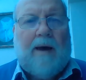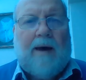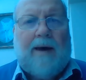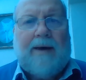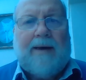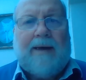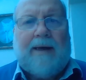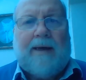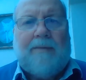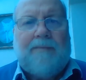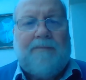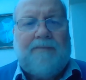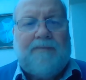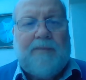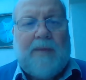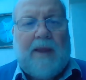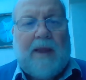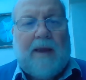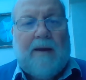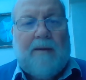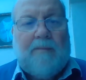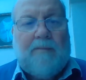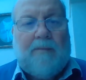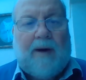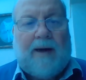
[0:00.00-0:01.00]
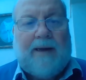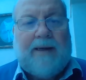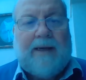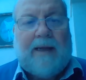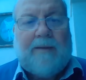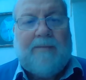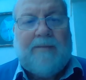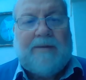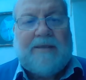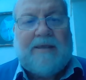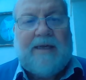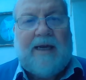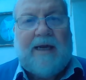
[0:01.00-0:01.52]
Hi, my
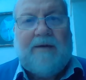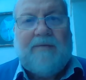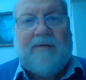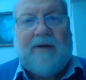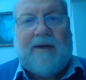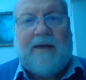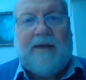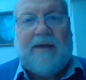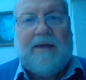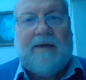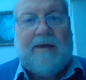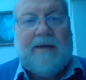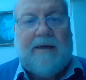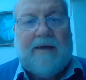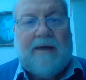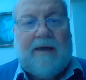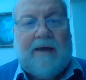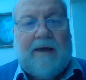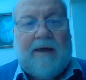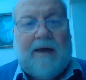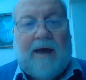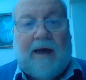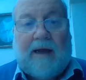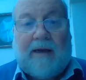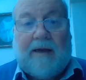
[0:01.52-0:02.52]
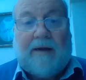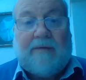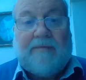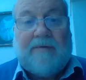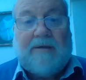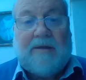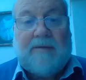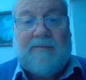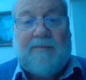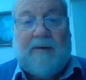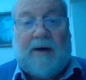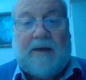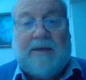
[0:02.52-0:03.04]
name is David, and I've
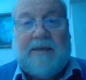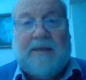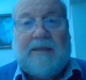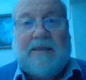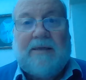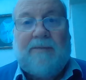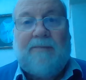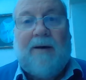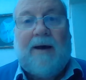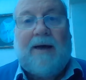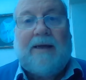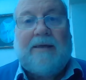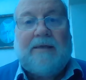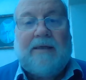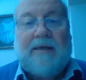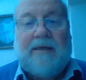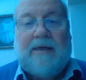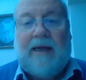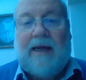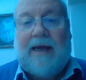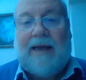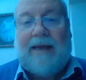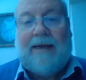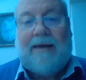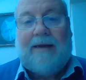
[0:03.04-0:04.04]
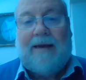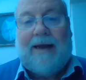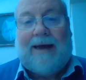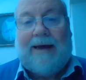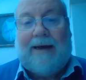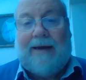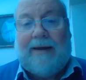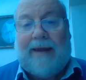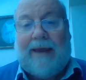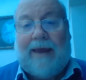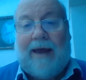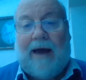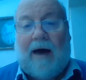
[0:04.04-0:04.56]
just participated in
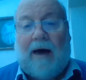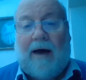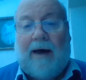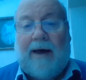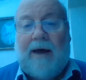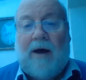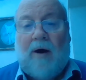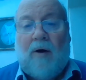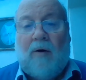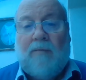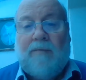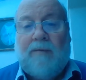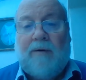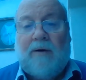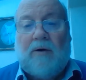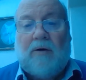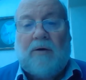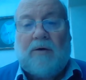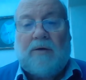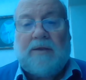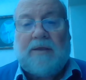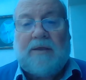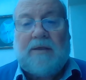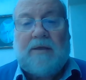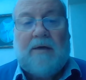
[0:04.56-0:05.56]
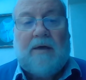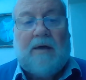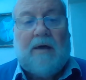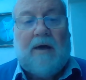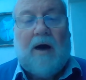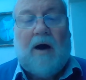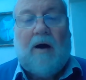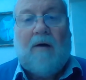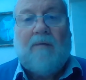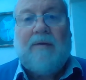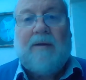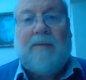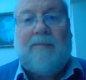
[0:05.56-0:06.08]
an iHOPE course
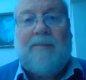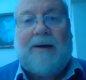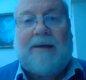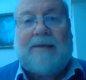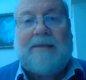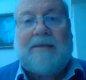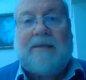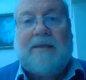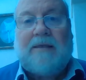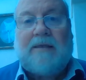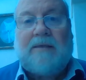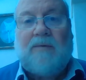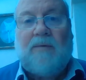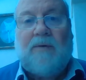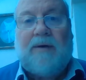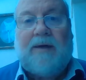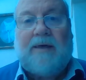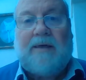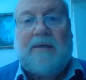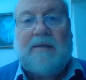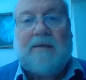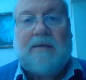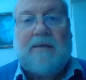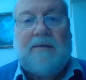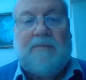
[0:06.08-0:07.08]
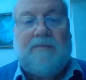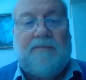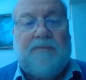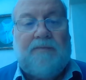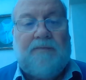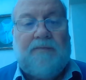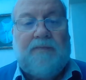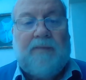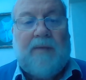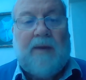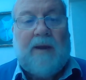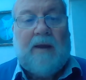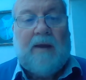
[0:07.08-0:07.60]
over the past 6 weeks.
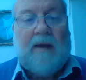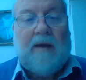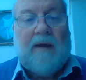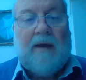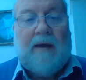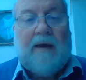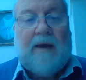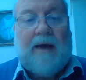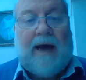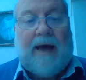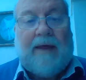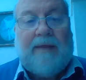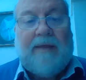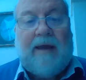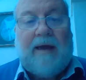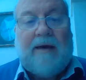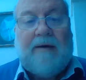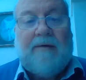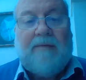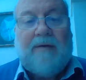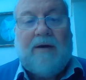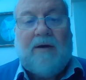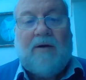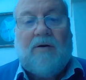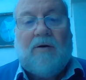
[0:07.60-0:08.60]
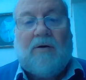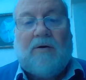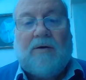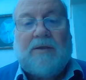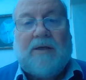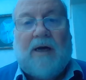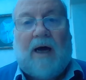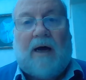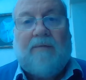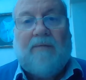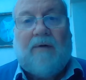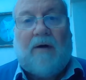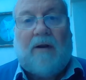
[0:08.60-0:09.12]
At the end of the course,
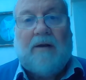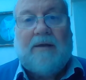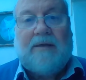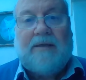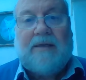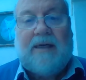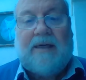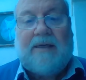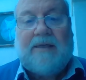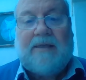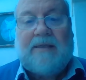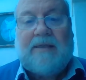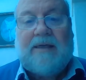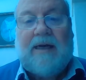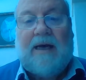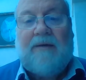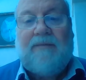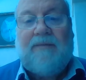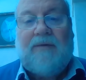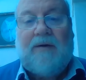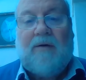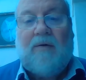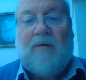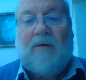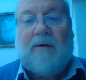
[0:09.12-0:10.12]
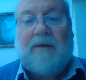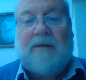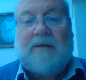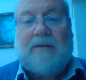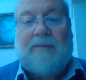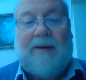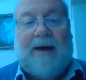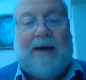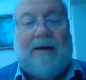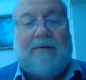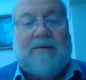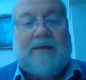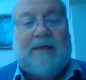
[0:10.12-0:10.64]
I volunteered to say a few words
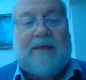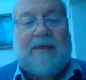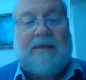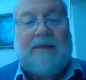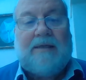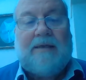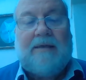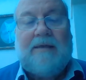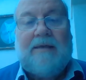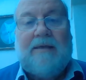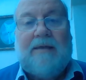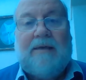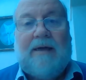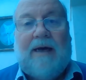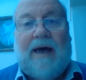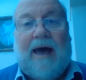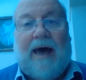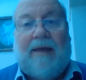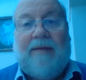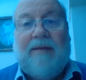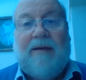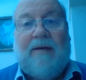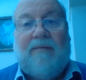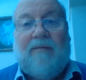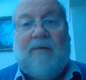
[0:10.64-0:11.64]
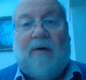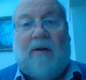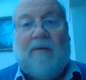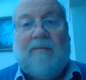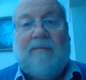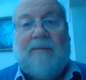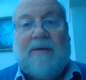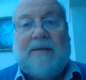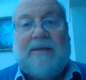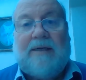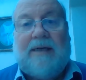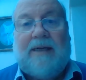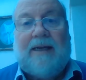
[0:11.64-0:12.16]
about it and the
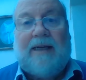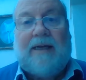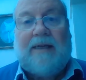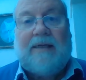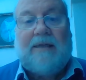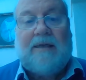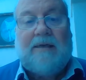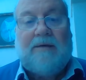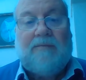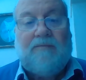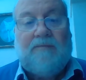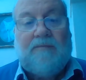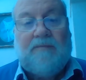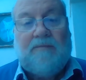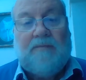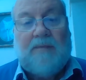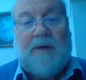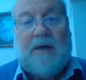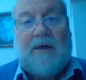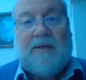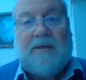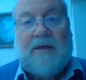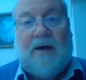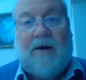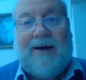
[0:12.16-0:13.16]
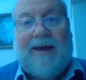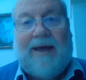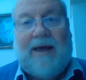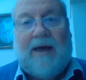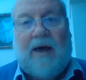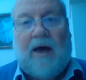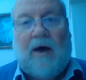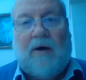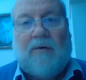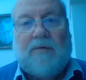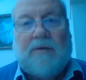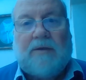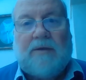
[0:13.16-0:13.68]
involvement in it. So here
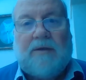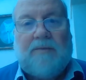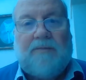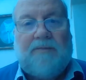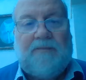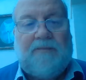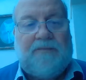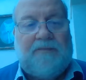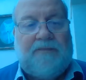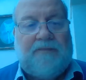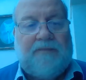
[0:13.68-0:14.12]
goes.